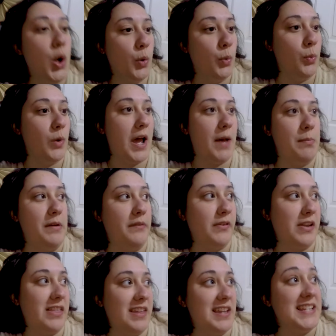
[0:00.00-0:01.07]
wrap
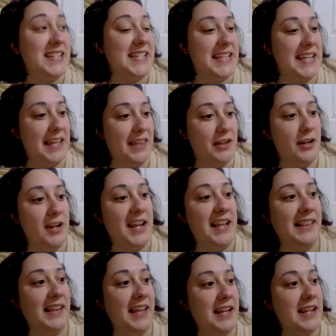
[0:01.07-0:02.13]
everything together
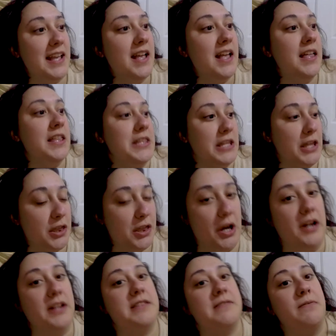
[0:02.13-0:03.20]
and let the
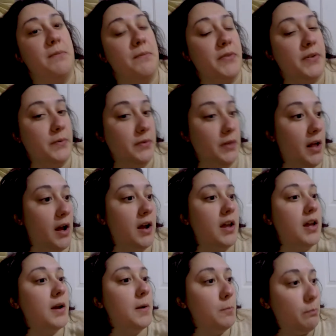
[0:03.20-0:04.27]
thoughts from the
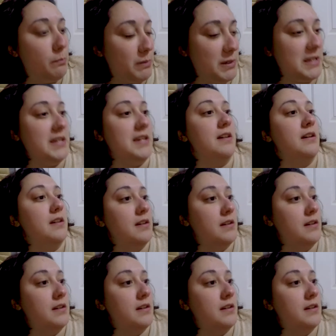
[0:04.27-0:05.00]
vlog be